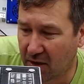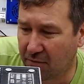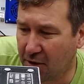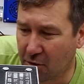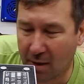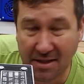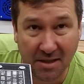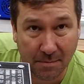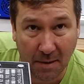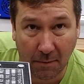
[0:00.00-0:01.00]
a few
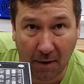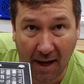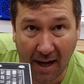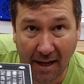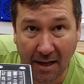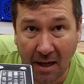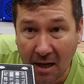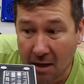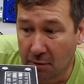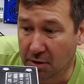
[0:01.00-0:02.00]
questions people had
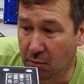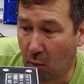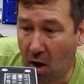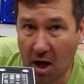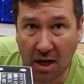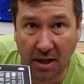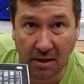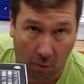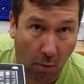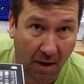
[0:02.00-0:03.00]
was
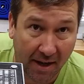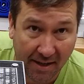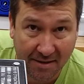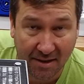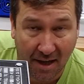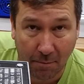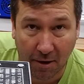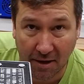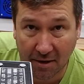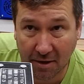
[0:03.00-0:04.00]
one, well, one, how does it
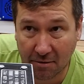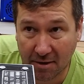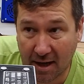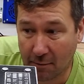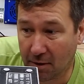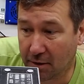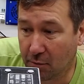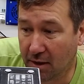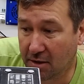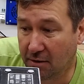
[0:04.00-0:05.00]
operate? And I'll go through that really
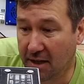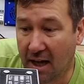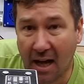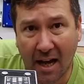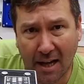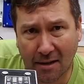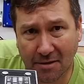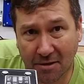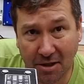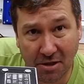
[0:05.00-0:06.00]
quickly. And
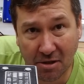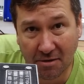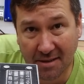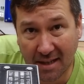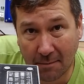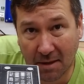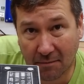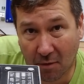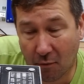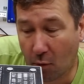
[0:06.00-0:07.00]
also, could you do the same
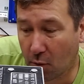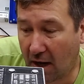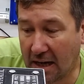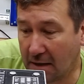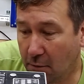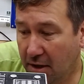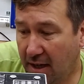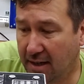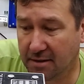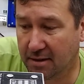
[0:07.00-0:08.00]
thing for 480? Well,
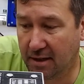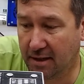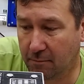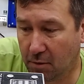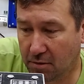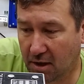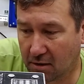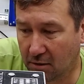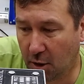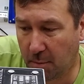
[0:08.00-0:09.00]
yes, and we'll
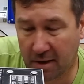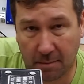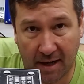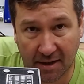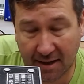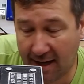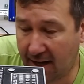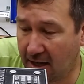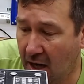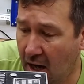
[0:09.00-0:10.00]
talk a little bit about
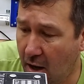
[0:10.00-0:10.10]
that.